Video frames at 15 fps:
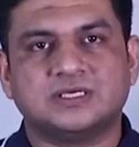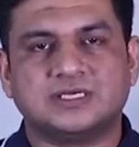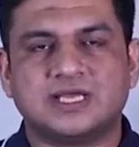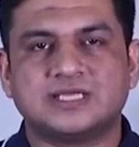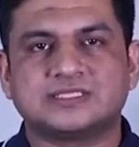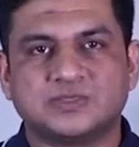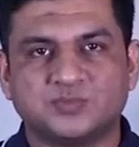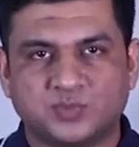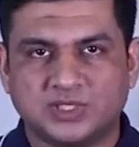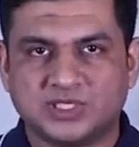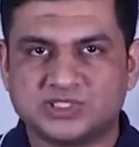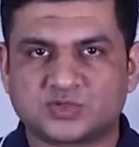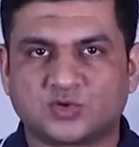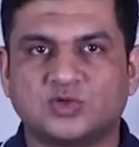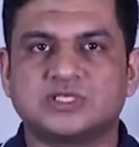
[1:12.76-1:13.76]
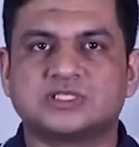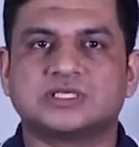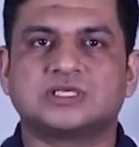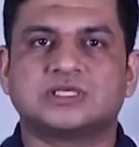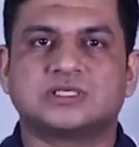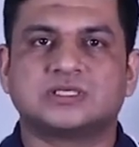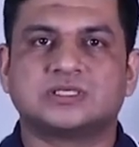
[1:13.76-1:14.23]
like simple
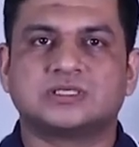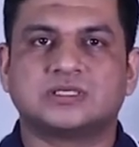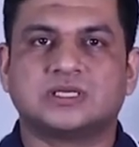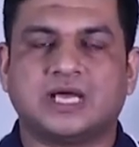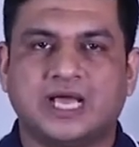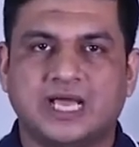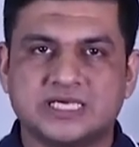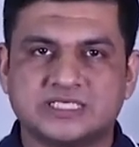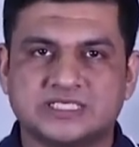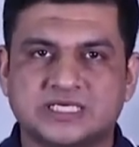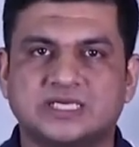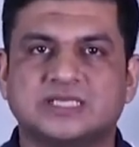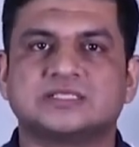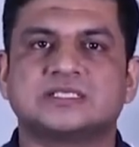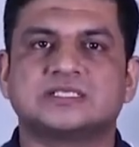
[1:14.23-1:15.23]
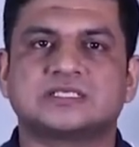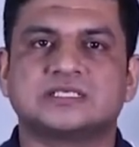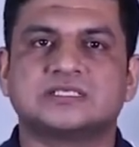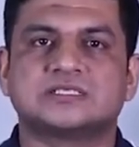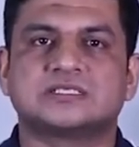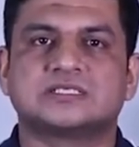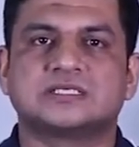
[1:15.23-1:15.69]
installation, high shear
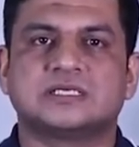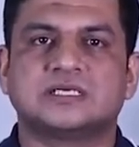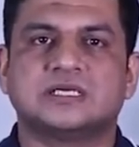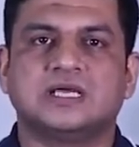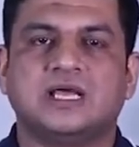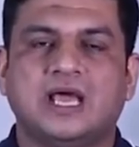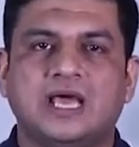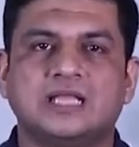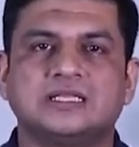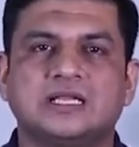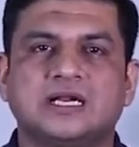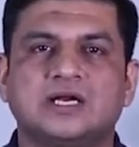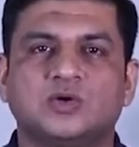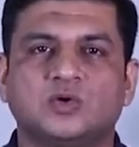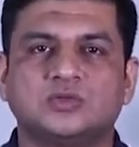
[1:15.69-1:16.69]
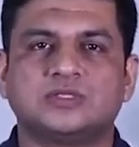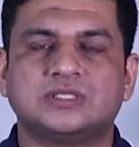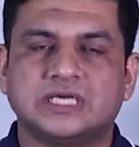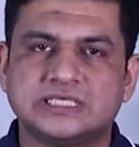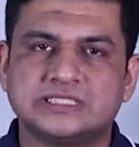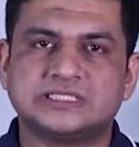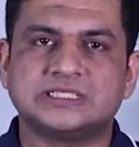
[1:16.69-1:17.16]
resistance, and there are no
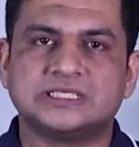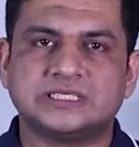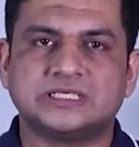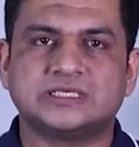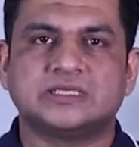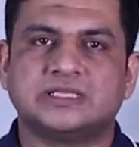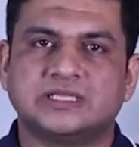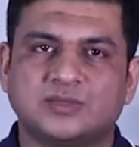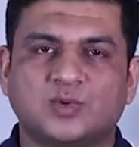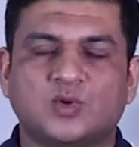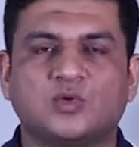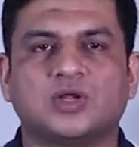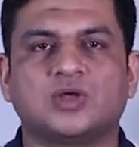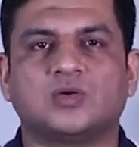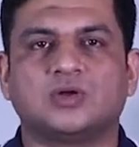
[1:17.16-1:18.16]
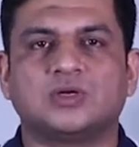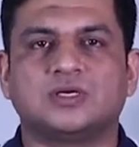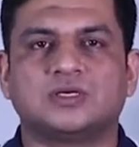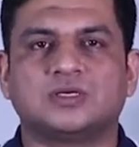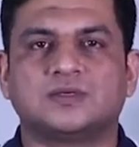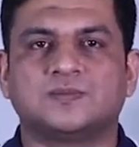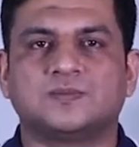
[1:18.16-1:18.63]
threads needed in the mounting hole.
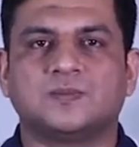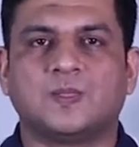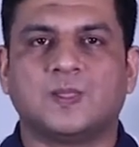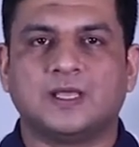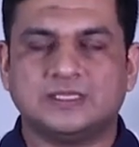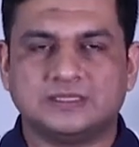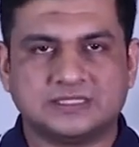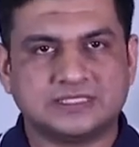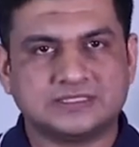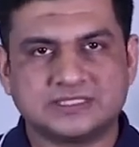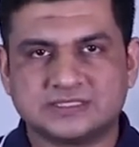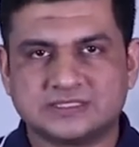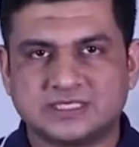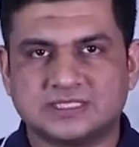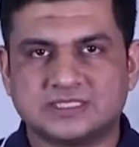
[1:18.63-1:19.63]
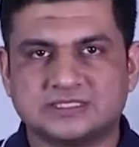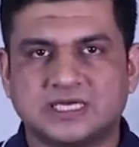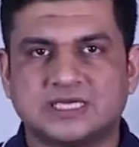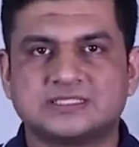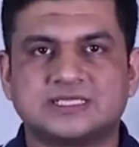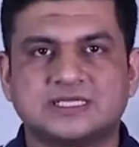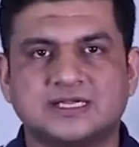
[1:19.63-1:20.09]
These inserts
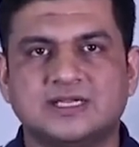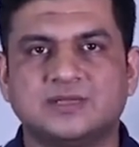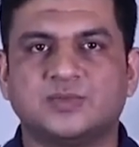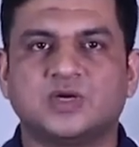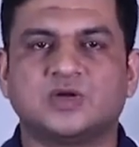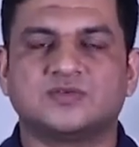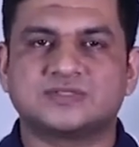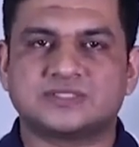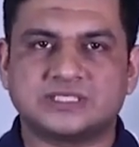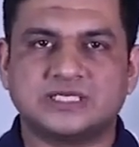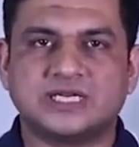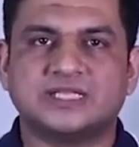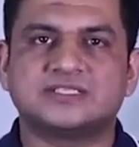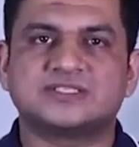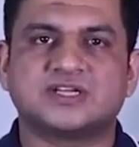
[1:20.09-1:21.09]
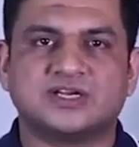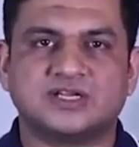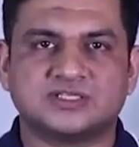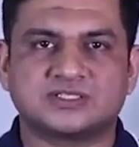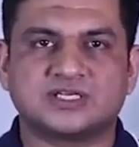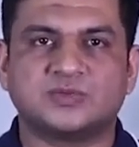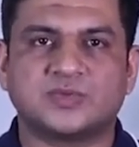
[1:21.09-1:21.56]
are generally made of steel and
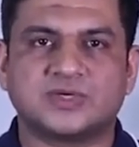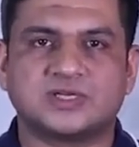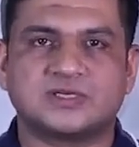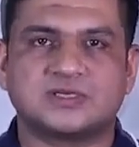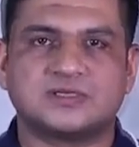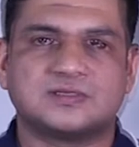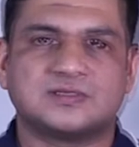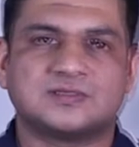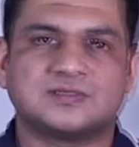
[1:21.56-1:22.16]
stainless steel material.